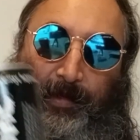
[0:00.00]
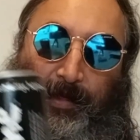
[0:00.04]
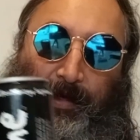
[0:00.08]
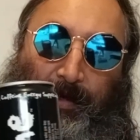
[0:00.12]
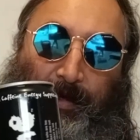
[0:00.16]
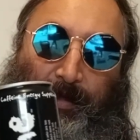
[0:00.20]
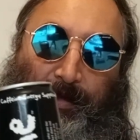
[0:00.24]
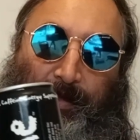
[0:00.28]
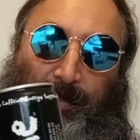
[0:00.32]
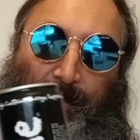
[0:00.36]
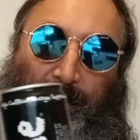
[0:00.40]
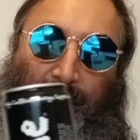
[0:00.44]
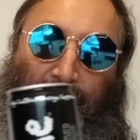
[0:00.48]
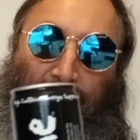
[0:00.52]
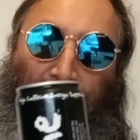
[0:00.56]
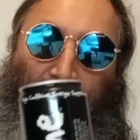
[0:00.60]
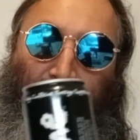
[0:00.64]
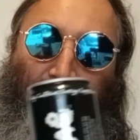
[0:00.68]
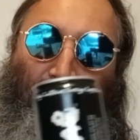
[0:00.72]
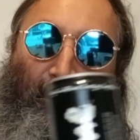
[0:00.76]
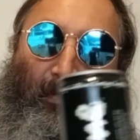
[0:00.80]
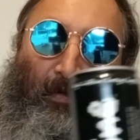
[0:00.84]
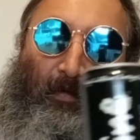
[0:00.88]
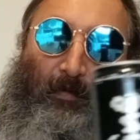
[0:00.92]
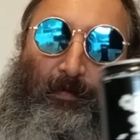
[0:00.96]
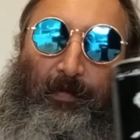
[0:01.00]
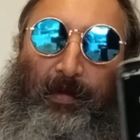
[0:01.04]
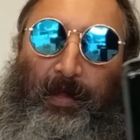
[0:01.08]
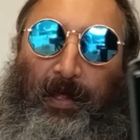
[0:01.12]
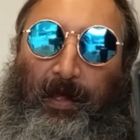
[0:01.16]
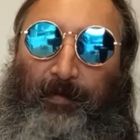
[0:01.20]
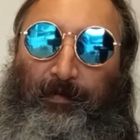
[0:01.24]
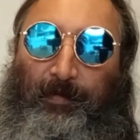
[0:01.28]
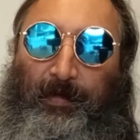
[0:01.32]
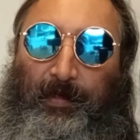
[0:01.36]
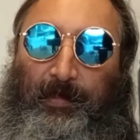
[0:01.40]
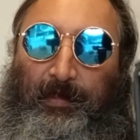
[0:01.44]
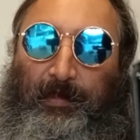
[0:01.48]
I think they have four
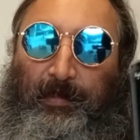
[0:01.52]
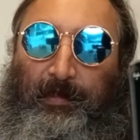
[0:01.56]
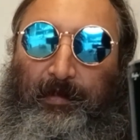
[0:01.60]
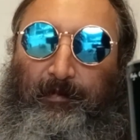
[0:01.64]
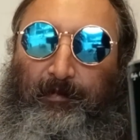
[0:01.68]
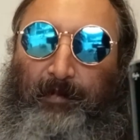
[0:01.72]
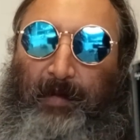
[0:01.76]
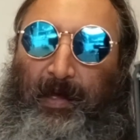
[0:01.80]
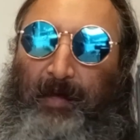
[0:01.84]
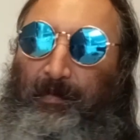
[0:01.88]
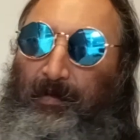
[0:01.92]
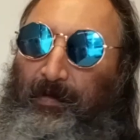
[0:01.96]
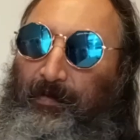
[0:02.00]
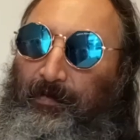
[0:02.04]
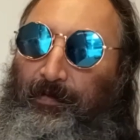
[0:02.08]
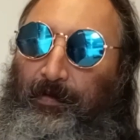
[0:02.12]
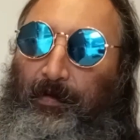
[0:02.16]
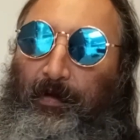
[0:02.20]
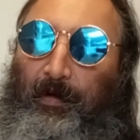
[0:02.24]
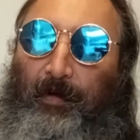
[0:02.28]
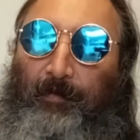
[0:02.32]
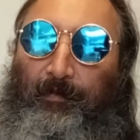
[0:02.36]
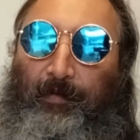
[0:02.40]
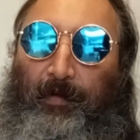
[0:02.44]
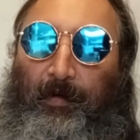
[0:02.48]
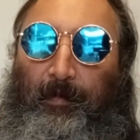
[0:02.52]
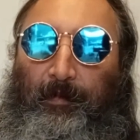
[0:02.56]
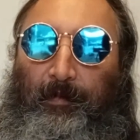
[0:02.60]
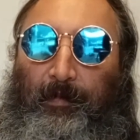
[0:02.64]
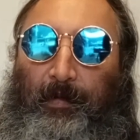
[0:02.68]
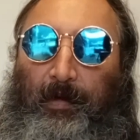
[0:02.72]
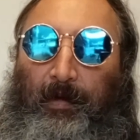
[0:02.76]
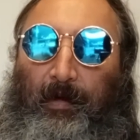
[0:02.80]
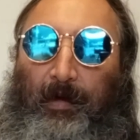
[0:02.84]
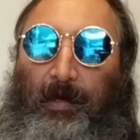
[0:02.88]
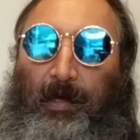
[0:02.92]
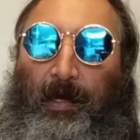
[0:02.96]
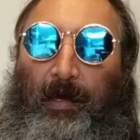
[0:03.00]
flavours, maybe five.
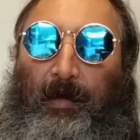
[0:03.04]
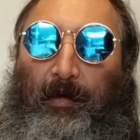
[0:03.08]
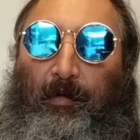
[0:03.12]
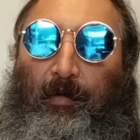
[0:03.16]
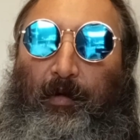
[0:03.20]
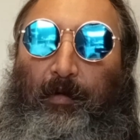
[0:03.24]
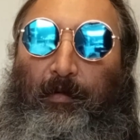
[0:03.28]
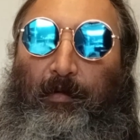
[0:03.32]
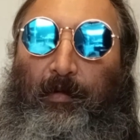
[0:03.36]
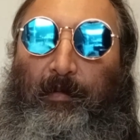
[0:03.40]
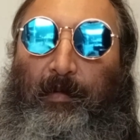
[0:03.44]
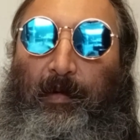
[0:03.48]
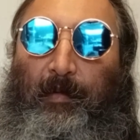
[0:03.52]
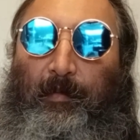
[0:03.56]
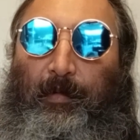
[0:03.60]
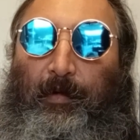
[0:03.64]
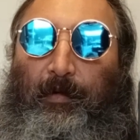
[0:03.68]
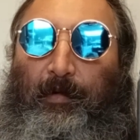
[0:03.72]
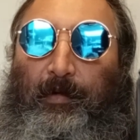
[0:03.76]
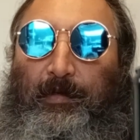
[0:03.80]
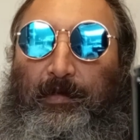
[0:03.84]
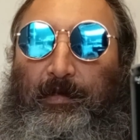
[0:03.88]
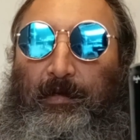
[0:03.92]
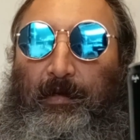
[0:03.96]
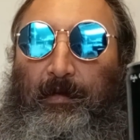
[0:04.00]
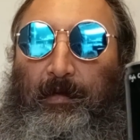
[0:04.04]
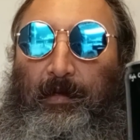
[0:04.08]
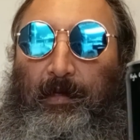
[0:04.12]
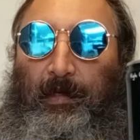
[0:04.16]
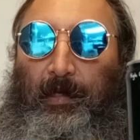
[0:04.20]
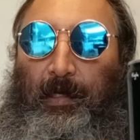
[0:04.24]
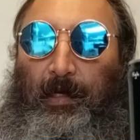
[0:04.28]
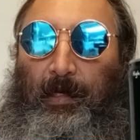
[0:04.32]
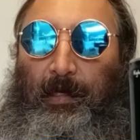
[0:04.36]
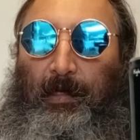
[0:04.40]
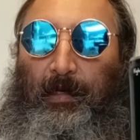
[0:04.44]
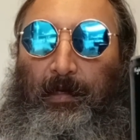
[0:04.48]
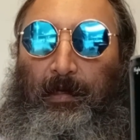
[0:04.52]
I'm, I can't quite remember. It's on
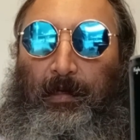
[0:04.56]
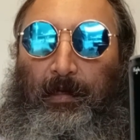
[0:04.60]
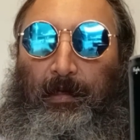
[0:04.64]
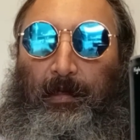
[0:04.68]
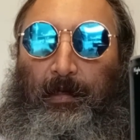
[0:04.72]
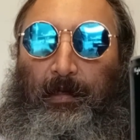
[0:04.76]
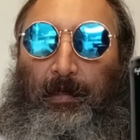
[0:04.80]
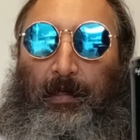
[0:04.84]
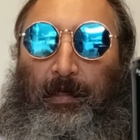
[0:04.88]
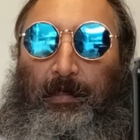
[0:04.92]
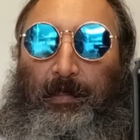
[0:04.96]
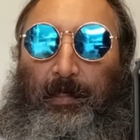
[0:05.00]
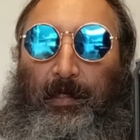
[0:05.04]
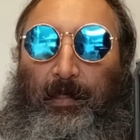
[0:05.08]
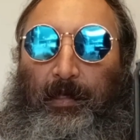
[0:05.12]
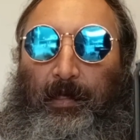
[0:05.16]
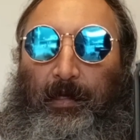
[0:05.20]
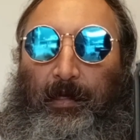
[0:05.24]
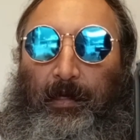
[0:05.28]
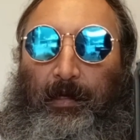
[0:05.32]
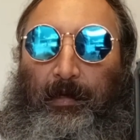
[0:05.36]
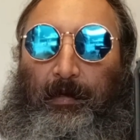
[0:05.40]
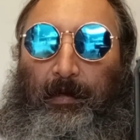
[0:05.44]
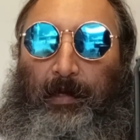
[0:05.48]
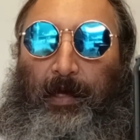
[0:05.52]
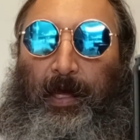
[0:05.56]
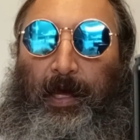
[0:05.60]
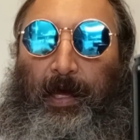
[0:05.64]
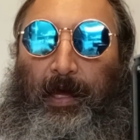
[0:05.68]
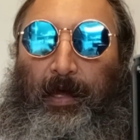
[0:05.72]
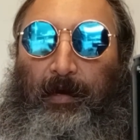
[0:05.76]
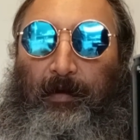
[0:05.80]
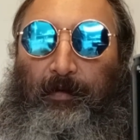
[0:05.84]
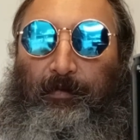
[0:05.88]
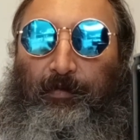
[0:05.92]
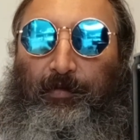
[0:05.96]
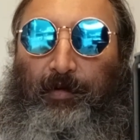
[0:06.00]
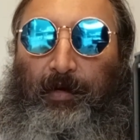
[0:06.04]
the, it's in the, the
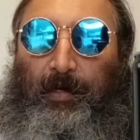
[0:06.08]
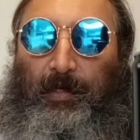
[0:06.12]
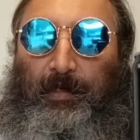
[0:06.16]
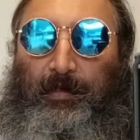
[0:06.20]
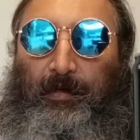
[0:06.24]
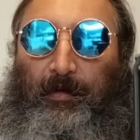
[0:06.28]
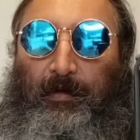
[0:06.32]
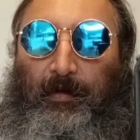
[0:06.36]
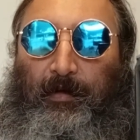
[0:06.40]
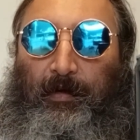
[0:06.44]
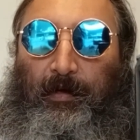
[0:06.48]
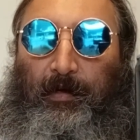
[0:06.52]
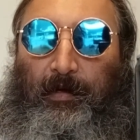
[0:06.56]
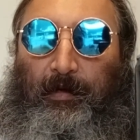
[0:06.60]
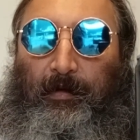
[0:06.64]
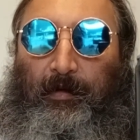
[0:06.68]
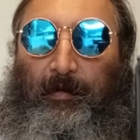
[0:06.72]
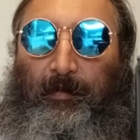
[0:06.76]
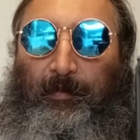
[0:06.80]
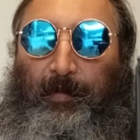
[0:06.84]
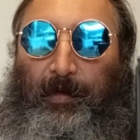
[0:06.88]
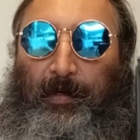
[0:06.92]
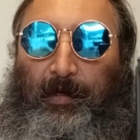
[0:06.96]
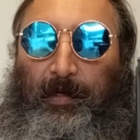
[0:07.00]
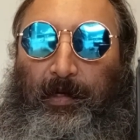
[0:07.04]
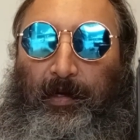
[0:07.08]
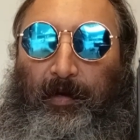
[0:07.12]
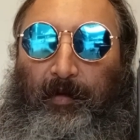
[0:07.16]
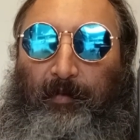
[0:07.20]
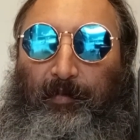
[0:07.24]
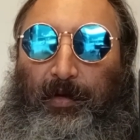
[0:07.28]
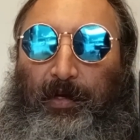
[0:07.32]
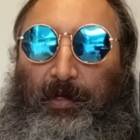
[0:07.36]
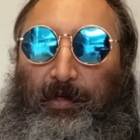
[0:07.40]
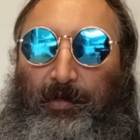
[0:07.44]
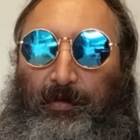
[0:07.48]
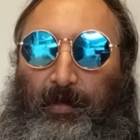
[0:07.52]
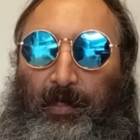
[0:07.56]
carton of drinks I got, but uh, I'm
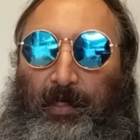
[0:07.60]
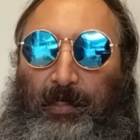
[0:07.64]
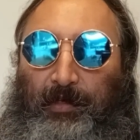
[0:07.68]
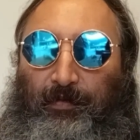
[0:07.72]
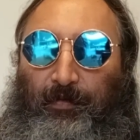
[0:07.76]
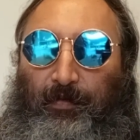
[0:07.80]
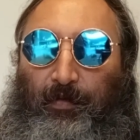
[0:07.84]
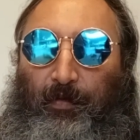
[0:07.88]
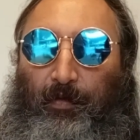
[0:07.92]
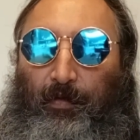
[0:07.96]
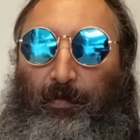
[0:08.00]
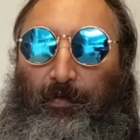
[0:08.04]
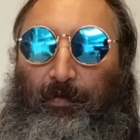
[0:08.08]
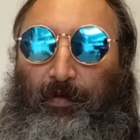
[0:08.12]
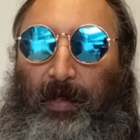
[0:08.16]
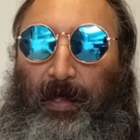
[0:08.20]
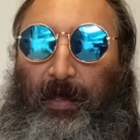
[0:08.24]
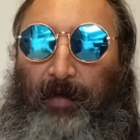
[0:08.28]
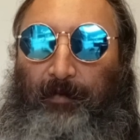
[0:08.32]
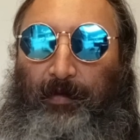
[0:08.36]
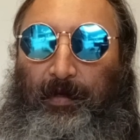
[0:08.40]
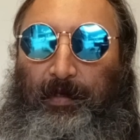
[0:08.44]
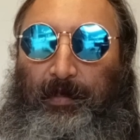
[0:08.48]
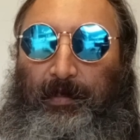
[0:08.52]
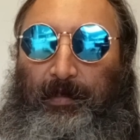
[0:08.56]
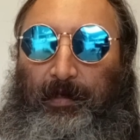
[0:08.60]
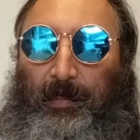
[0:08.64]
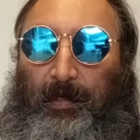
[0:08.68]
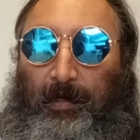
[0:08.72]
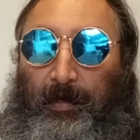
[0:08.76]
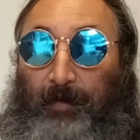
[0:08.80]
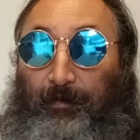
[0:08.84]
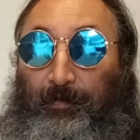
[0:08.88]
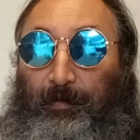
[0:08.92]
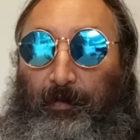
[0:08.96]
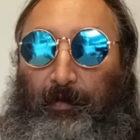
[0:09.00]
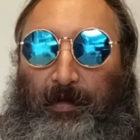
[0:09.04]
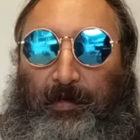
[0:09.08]
pretty sure there's four flavours. Uh,
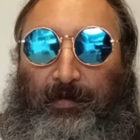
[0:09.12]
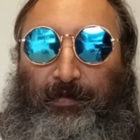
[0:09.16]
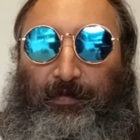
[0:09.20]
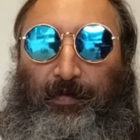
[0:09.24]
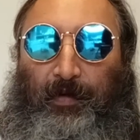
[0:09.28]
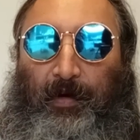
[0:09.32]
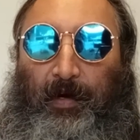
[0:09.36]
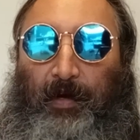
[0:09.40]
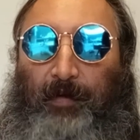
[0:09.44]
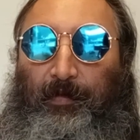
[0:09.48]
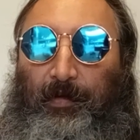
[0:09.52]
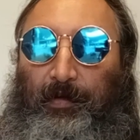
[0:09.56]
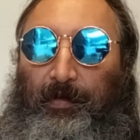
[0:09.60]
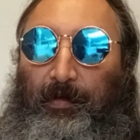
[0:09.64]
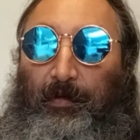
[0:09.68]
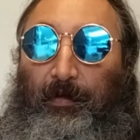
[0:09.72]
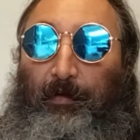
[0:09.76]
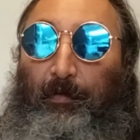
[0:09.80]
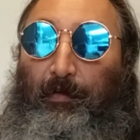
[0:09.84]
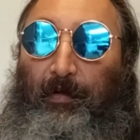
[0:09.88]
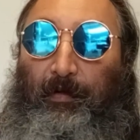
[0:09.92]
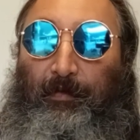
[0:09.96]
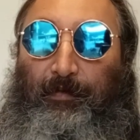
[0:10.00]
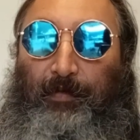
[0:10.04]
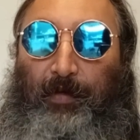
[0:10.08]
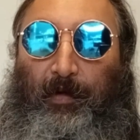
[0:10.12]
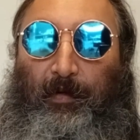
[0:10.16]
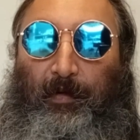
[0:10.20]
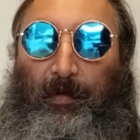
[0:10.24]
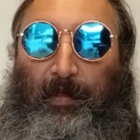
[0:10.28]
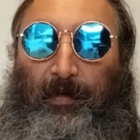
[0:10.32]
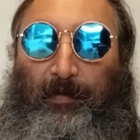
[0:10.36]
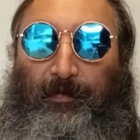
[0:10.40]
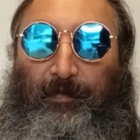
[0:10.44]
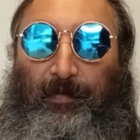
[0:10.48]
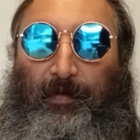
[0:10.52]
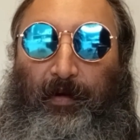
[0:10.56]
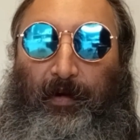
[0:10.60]
if there is five, I'll do the review
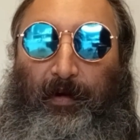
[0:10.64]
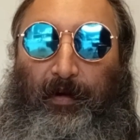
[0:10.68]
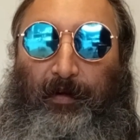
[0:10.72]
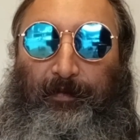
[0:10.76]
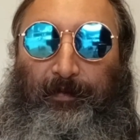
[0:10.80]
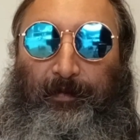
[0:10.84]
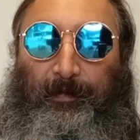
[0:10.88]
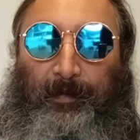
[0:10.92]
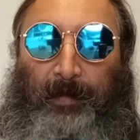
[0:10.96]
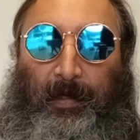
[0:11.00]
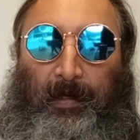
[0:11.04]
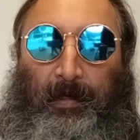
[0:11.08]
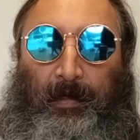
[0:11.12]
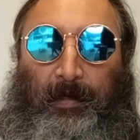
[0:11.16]
on the five.